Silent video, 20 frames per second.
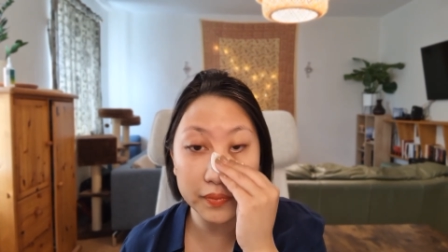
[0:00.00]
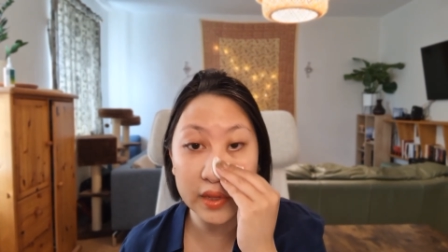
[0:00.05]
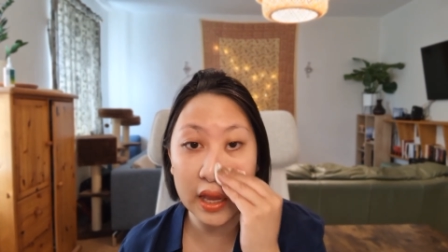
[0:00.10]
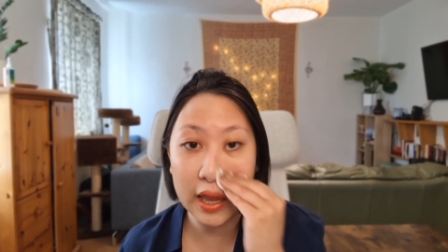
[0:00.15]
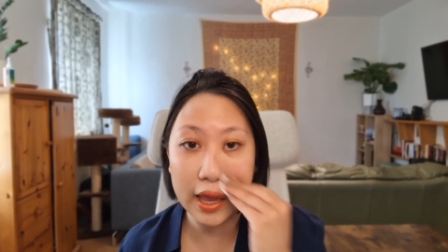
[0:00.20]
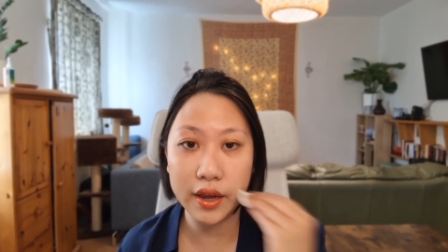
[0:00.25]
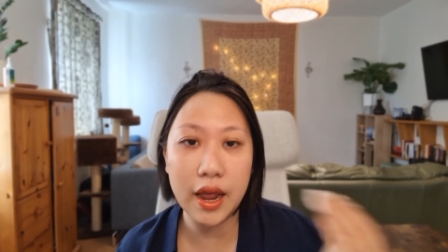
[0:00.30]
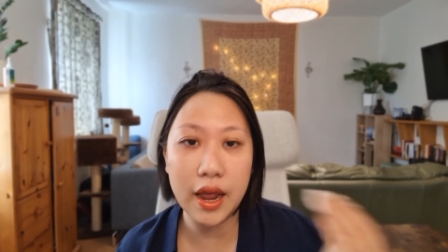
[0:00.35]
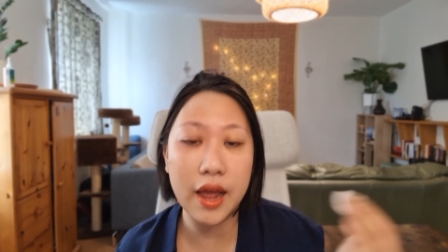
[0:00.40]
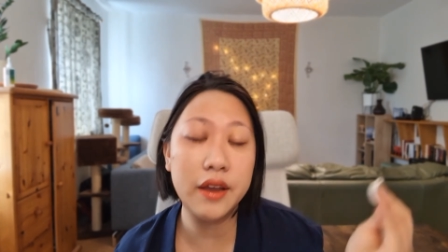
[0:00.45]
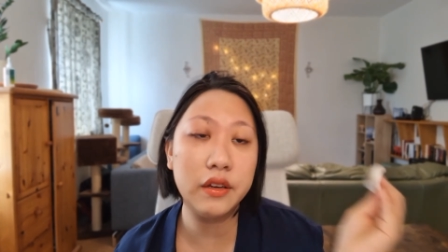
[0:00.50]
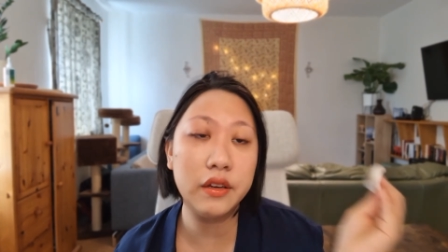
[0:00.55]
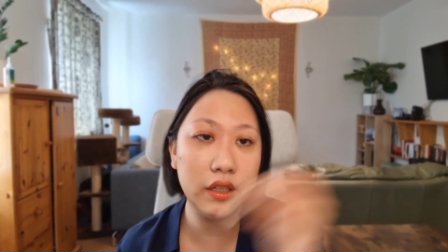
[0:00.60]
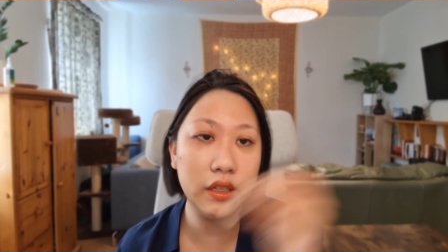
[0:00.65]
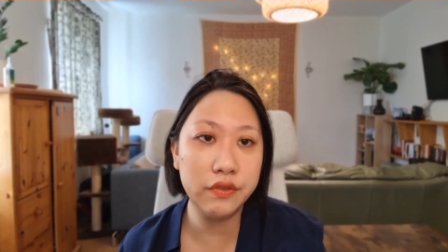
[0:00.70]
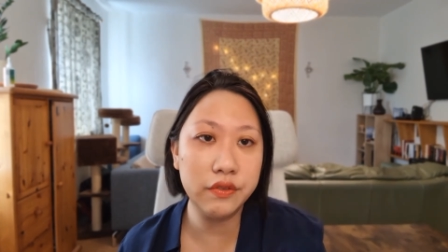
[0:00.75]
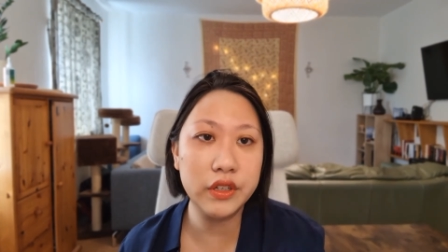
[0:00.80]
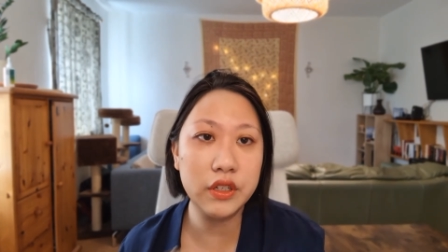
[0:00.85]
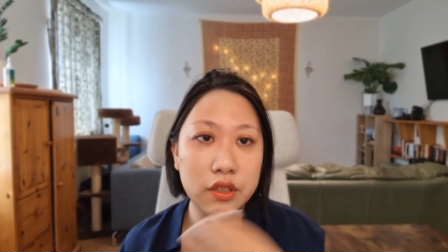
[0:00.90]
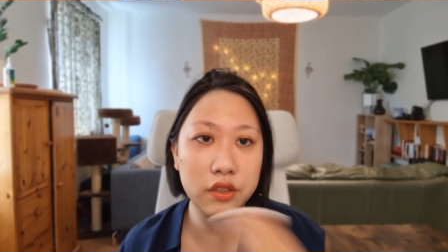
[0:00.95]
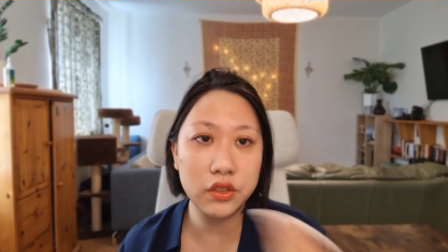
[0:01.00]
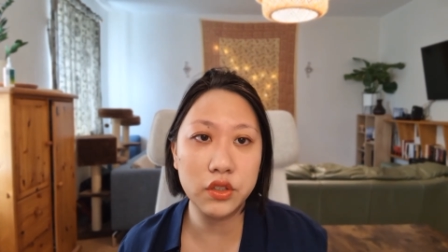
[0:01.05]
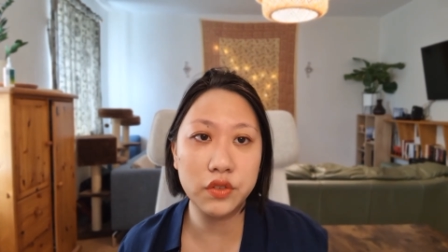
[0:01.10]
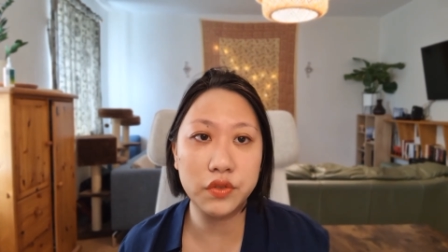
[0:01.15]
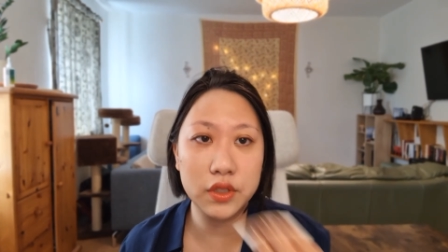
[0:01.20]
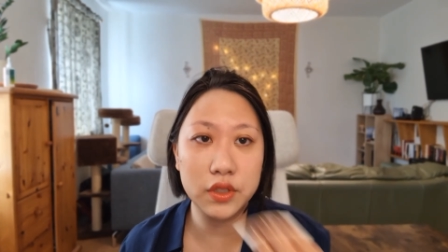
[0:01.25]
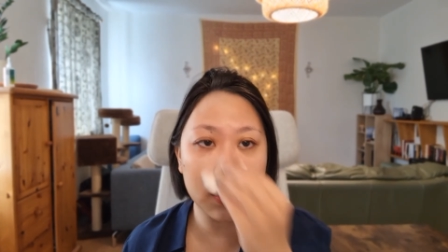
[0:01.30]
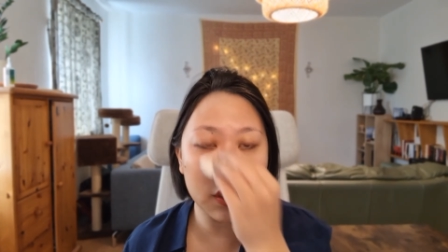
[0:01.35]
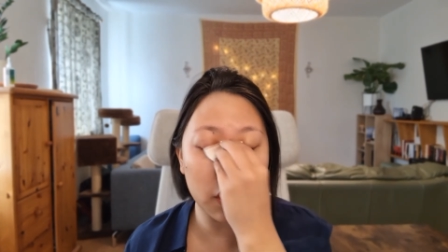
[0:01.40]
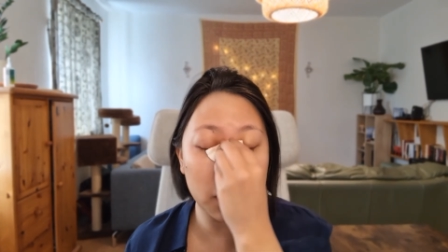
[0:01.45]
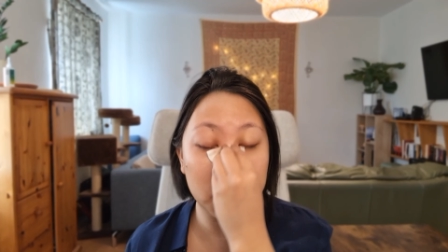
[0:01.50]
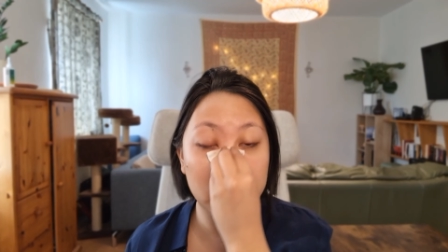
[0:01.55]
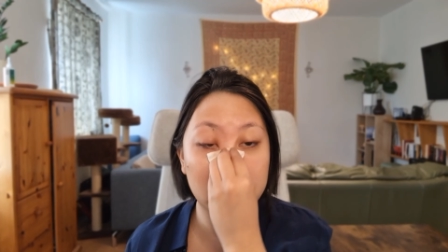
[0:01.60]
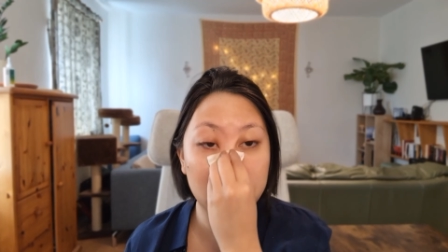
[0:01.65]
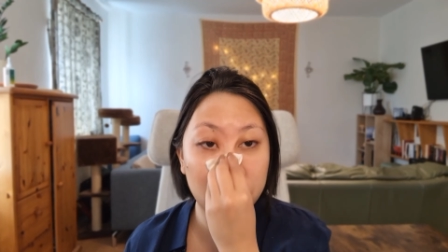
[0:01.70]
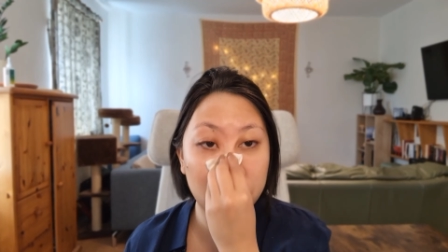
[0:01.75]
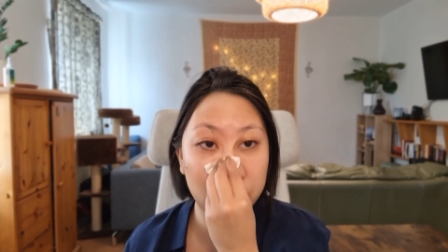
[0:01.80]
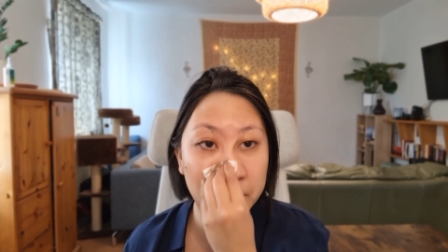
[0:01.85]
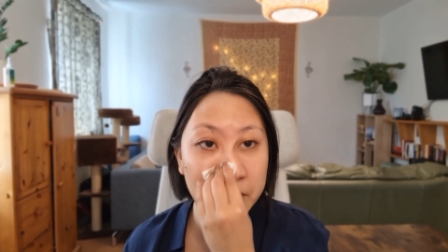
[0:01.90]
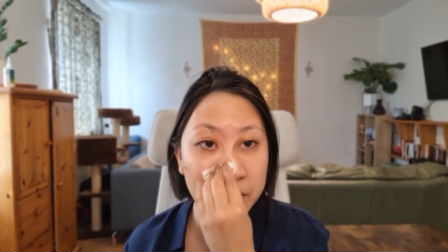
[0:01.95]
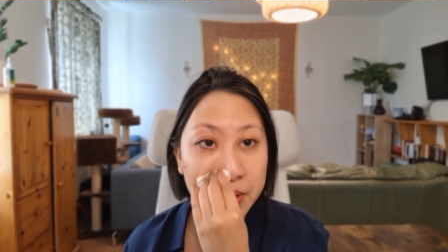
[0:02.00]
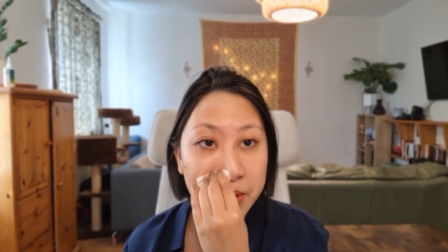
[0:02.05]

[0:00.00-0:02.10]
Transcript: an unevenness of the skin tone.